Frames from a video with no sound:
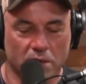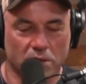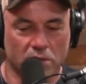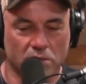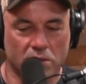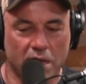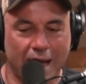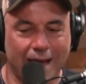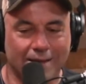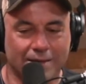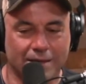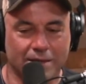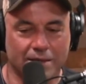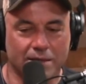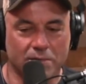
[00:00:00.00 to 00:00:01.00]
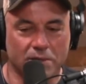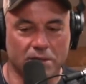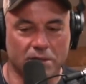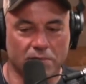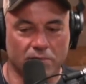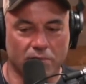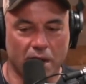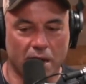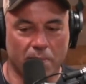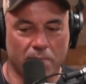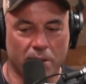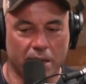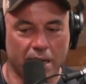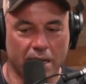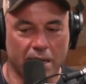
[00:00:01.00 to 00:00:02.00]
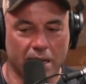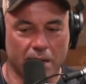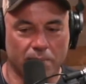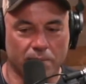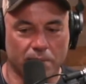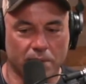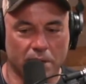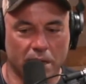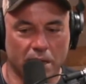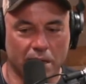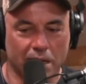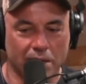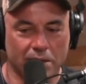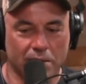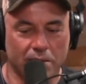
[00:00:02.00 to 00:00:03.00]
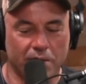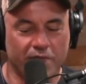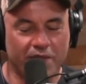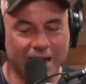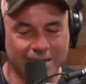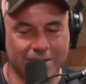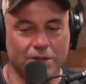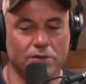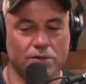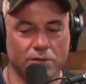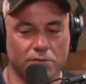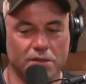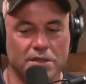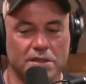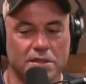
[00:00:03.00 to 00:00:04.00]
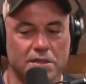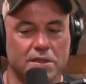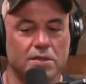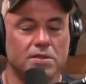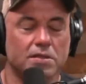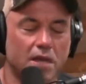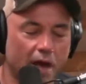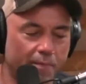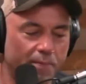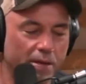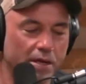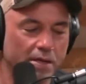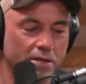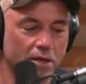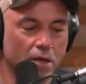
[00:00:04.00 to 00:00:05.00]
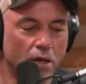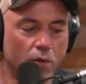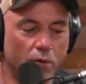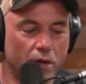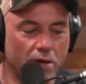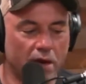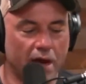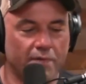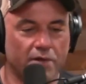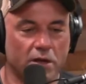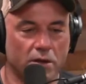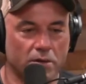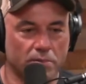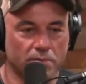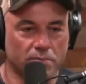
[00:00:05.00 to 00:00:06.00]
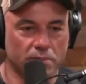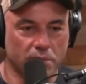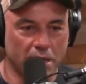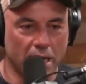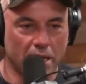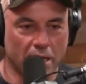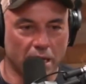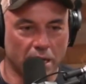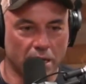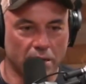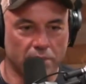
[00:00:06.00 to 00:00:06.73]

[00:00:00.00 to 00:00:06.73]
So asking someone to write a plan up, and if that's the only reason, see, it's tough because we don't have their take on it.